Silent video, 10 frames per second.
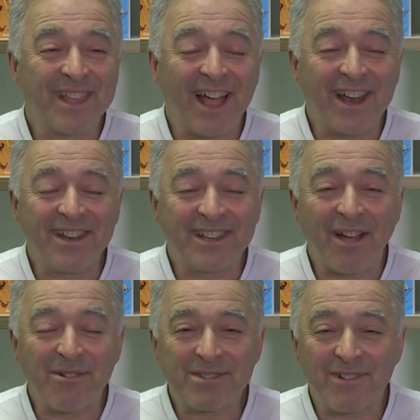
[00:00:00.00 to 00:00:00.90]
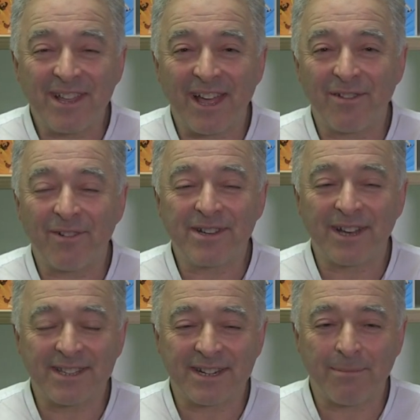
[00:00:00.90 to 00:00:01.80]
and that was really kind of
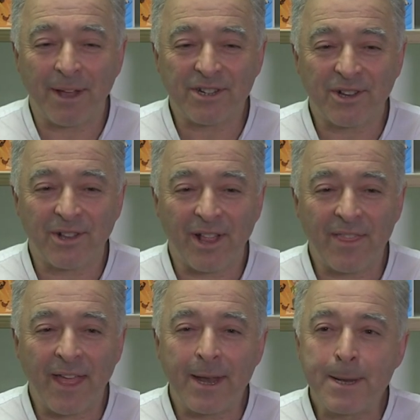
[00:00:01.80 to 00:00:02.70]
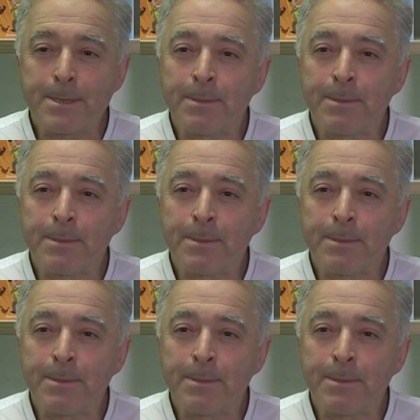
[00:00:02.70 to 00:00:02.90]
enchanting and magical. And then,